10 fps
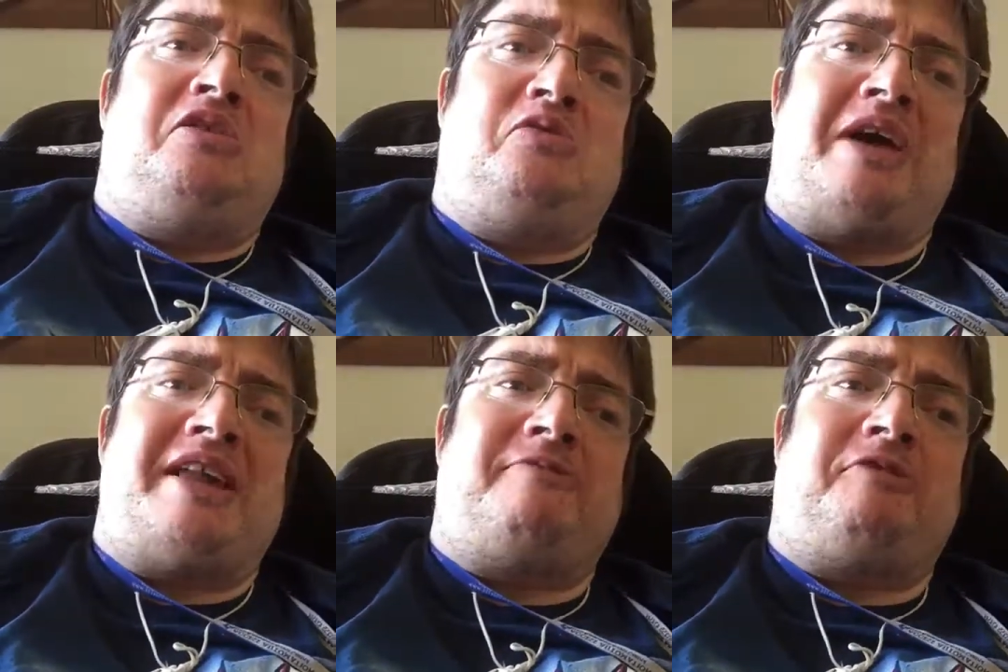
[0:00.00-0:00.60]
who
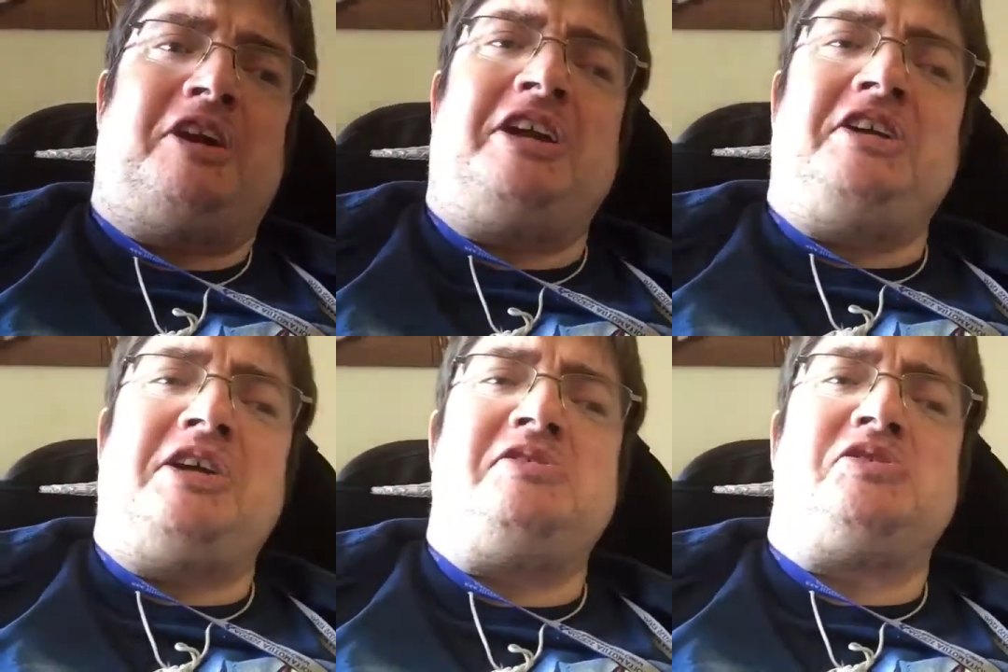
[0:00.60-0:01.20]
had a very
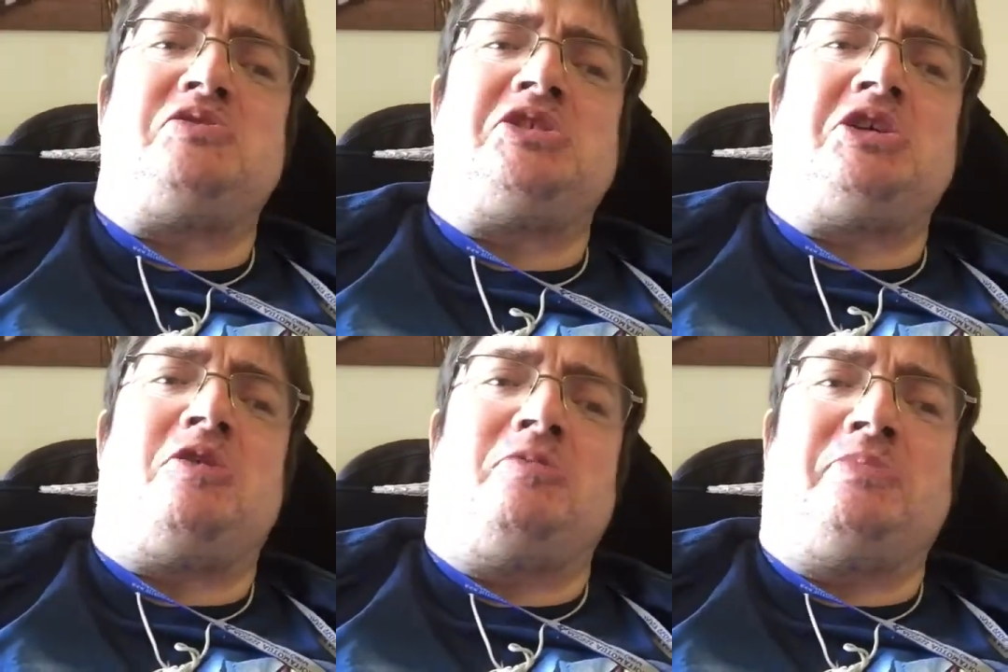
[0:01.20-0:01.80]
unusual
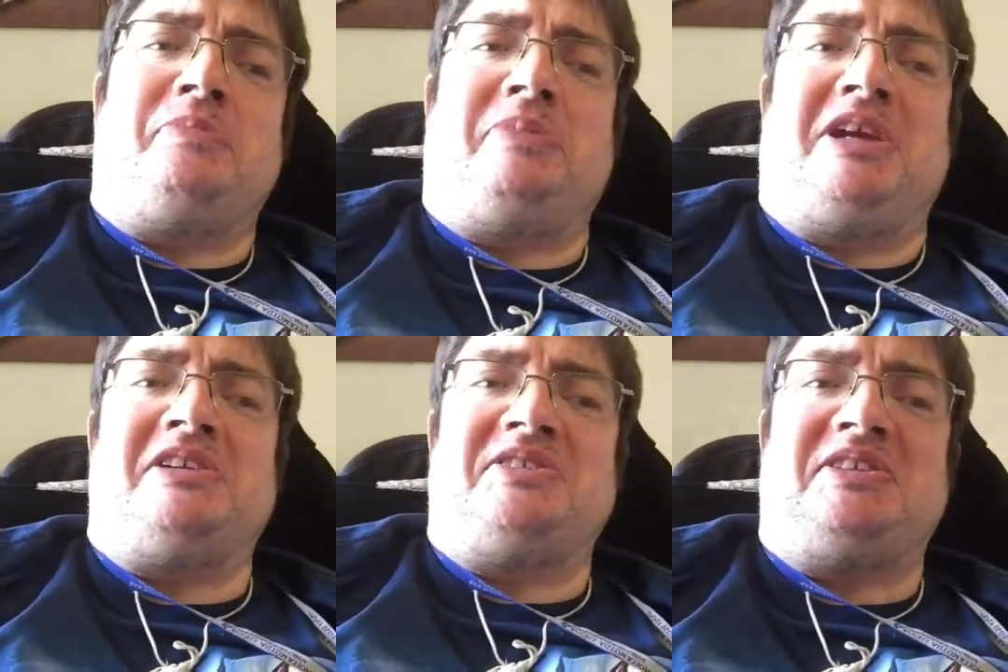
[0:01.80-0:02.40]
shop
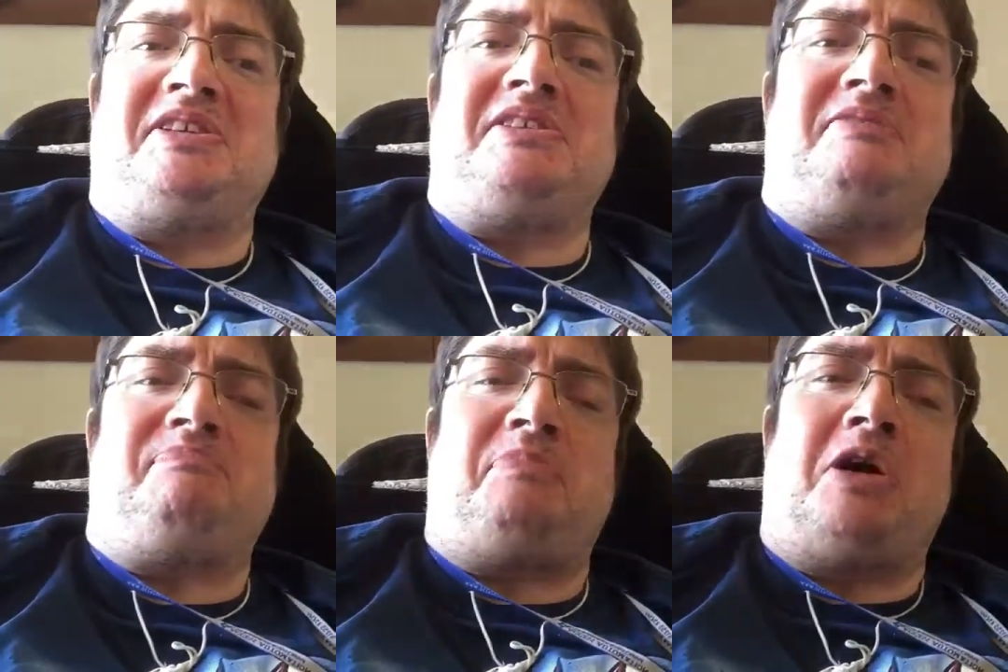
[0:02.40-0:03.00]
because it didn't
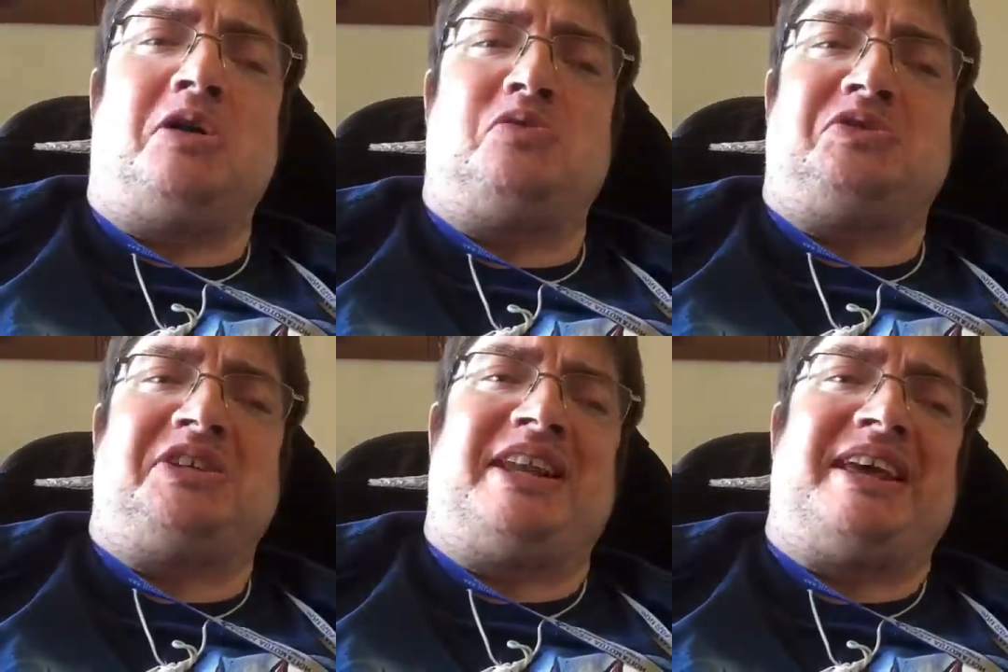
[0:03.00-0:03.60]
buy or
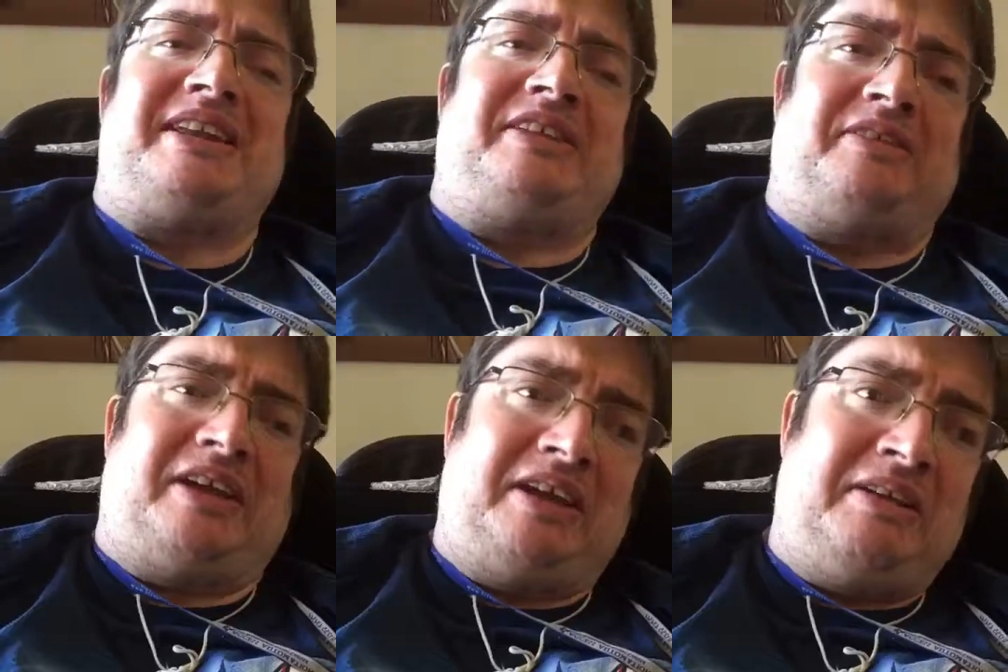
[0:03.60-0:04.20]
sell
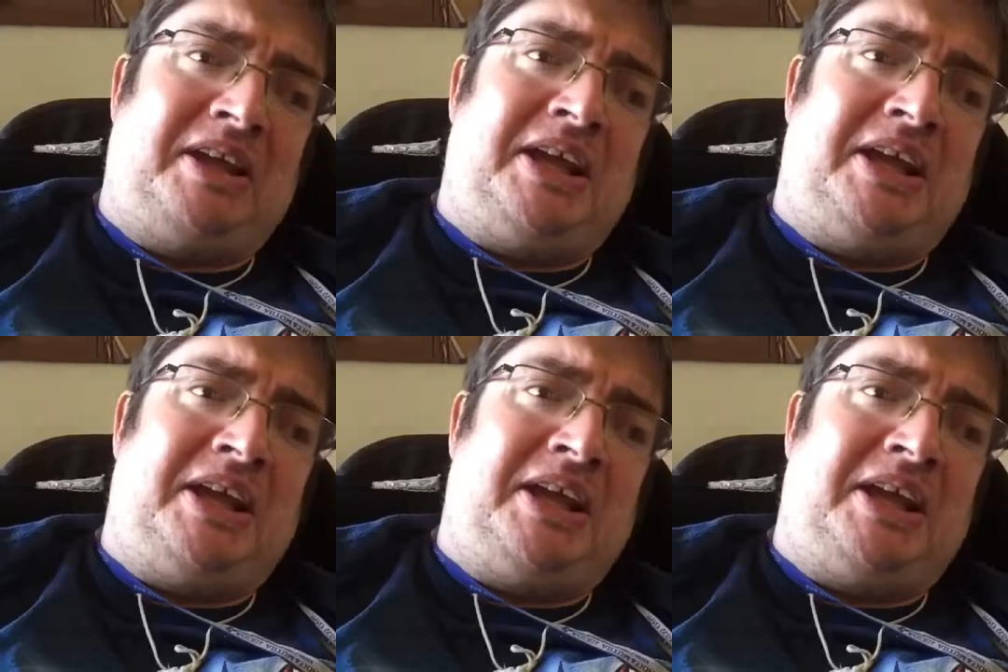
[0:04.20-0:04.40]
anything.